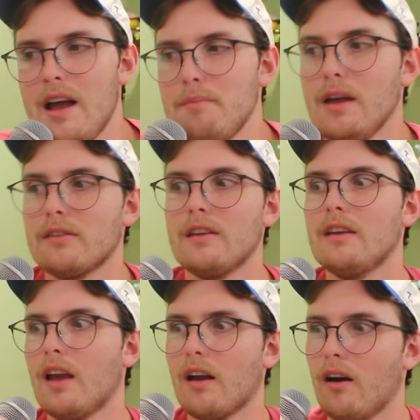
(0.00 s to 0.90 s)
I'm not
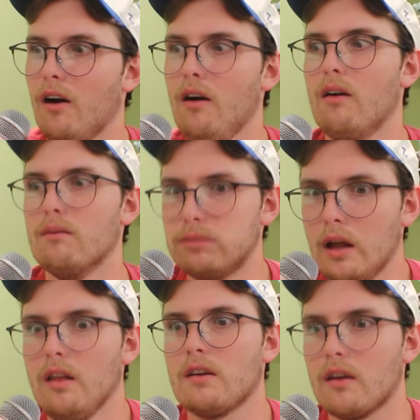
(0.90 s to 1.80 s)
thinking, oh,
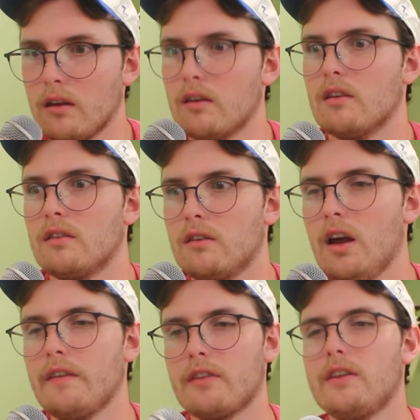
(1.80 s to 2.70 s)
pelican.
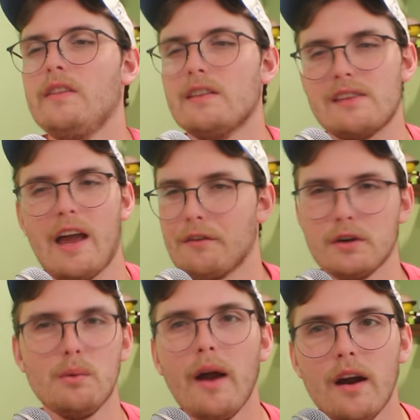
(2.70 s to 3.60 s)
Yeah, the thing that's
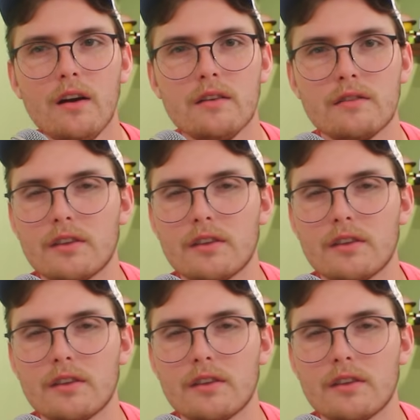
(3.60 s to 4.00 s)
everywhere.